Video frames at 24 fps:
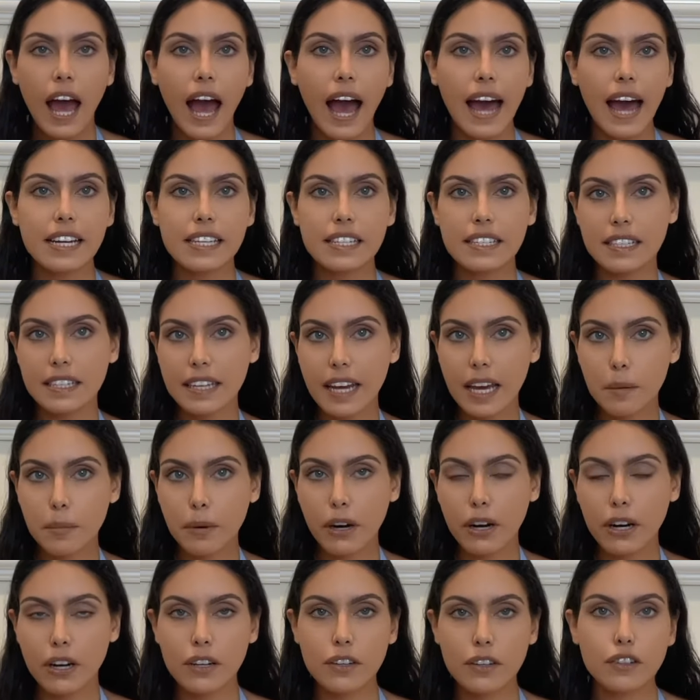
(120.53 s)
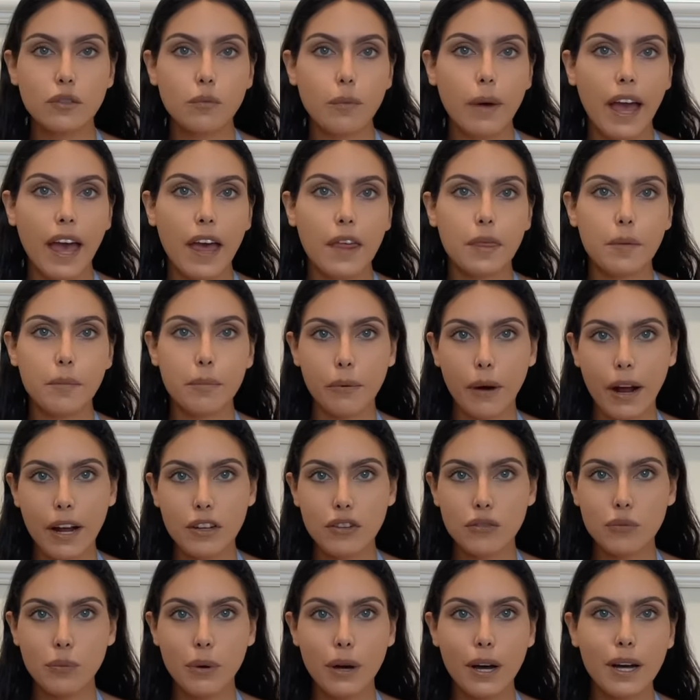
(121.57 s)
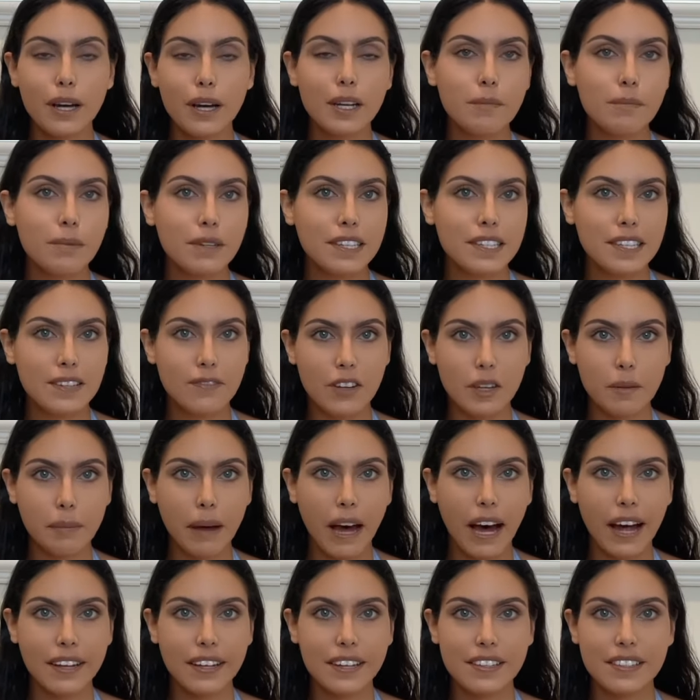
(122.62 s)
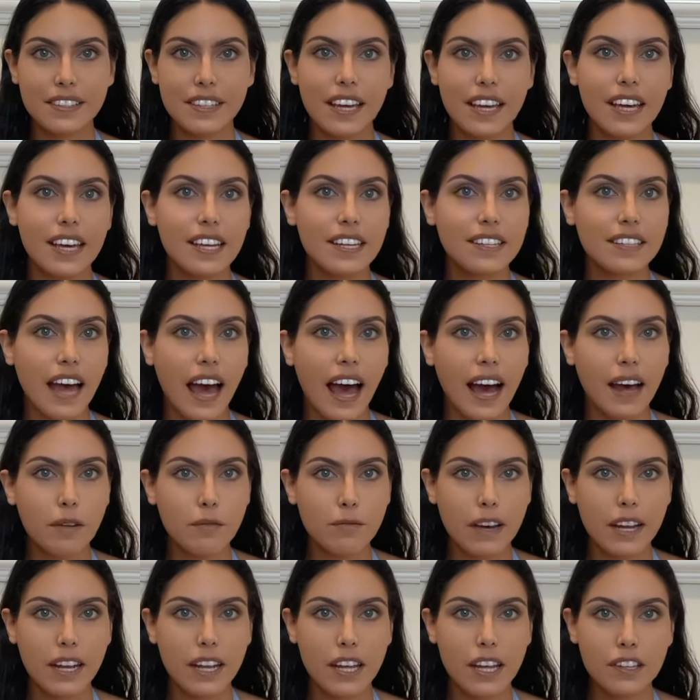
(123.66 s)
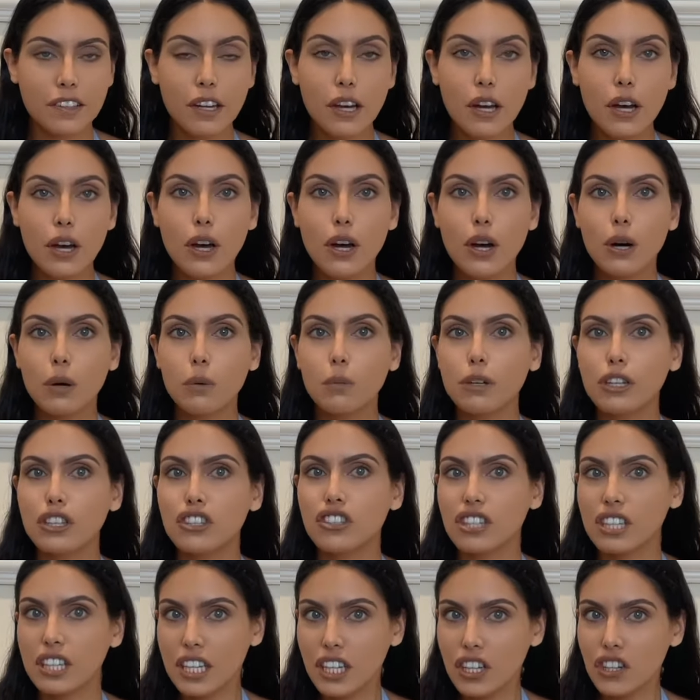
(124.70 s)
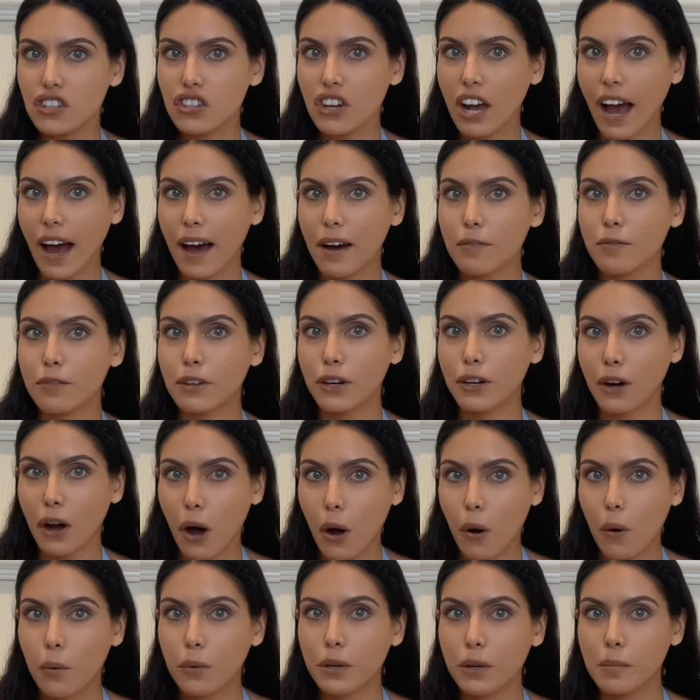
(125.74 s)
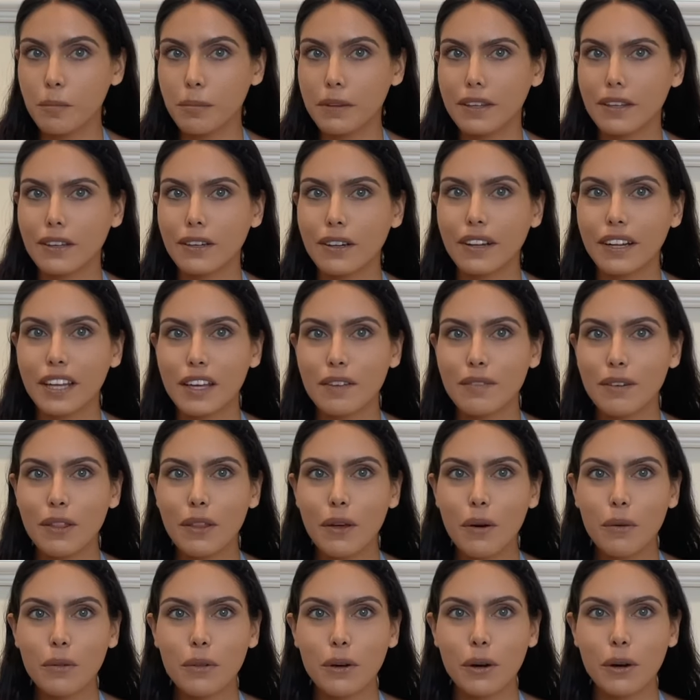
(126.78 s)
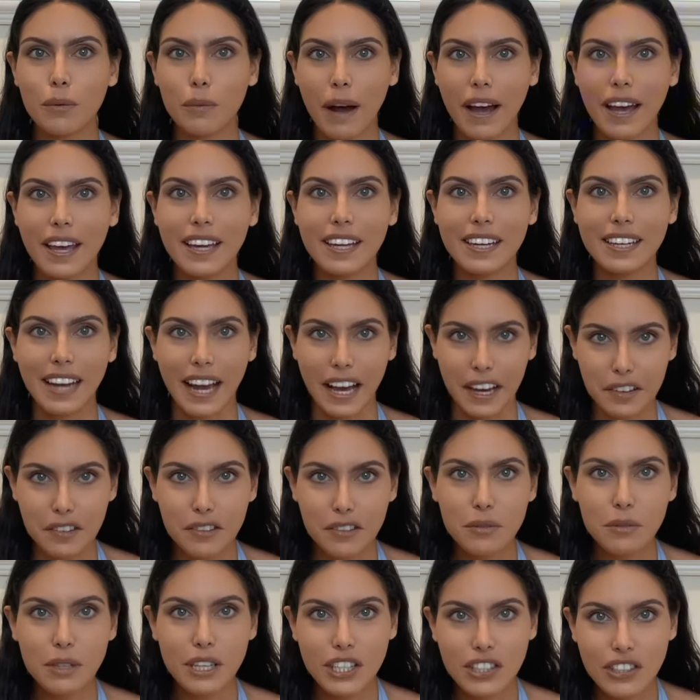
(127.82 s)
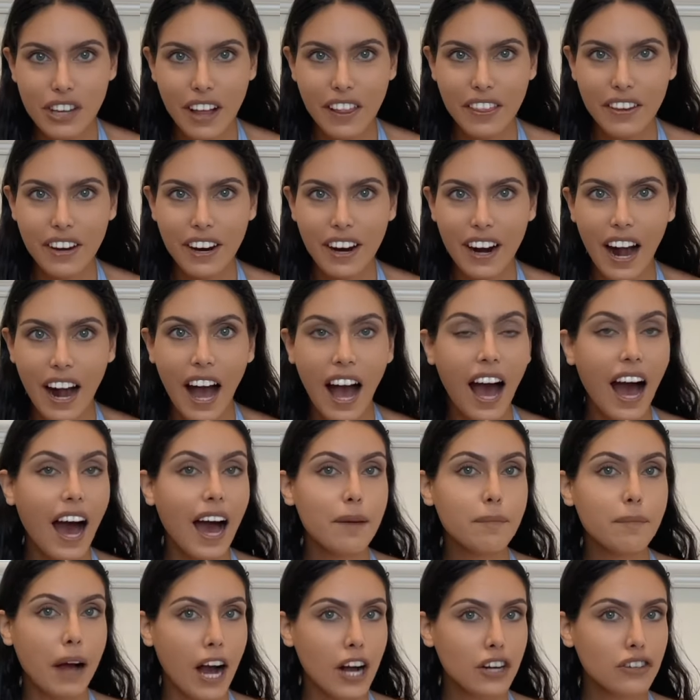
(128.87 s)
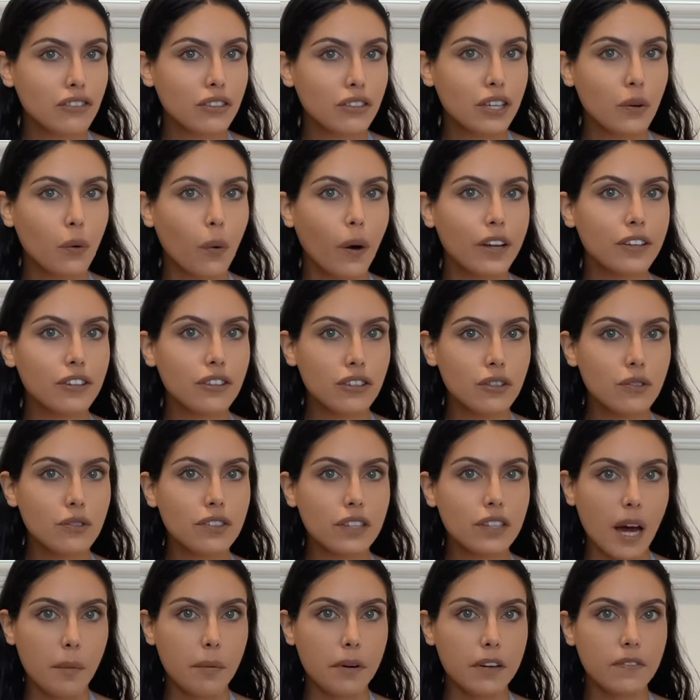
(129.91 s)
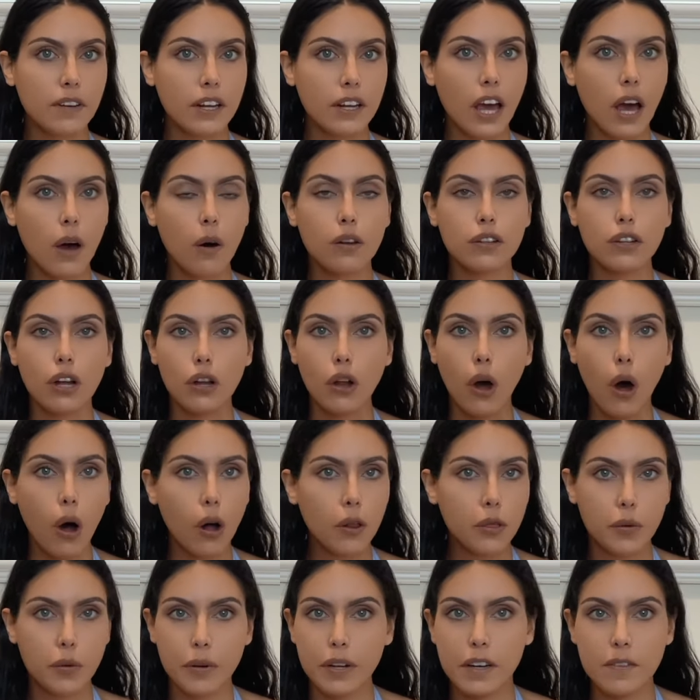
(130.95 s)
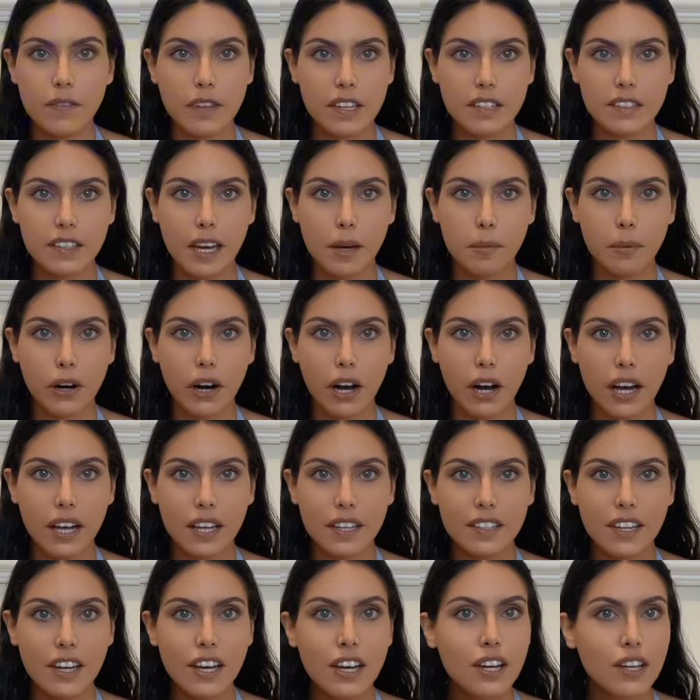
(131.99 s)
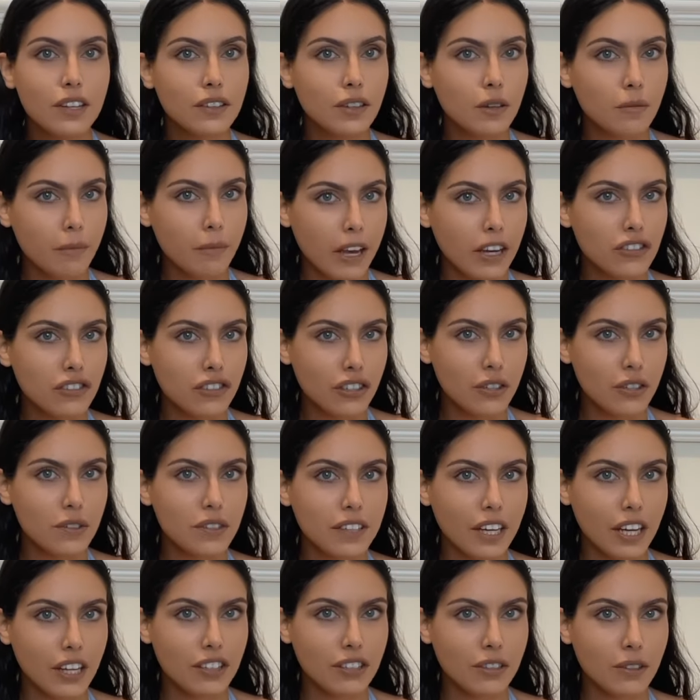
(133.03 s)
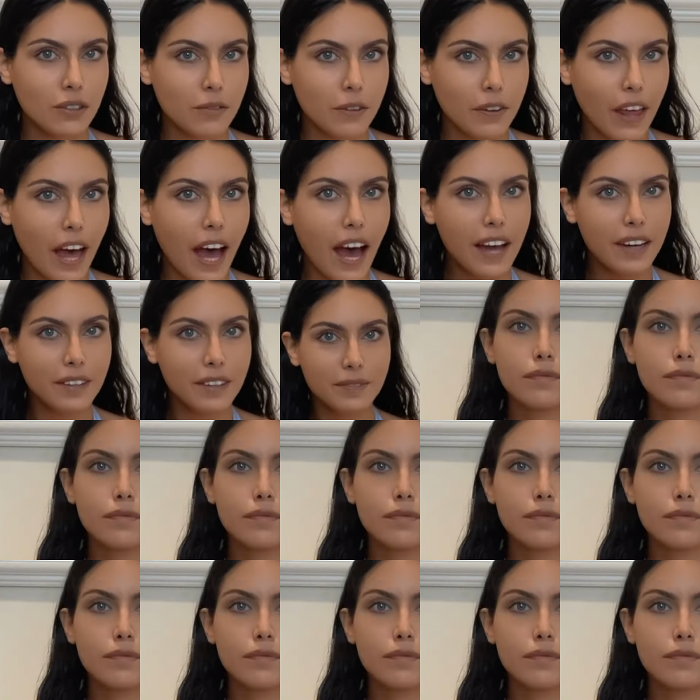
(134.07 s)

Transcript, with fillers: and its neighbors with Brentwood, Pacific Palisades, and Venice which each have their own appeal, even though they're right next to each other. I'm actually going to do separate videos on all three of these neighborhoods, so make sure you stay tuned for that.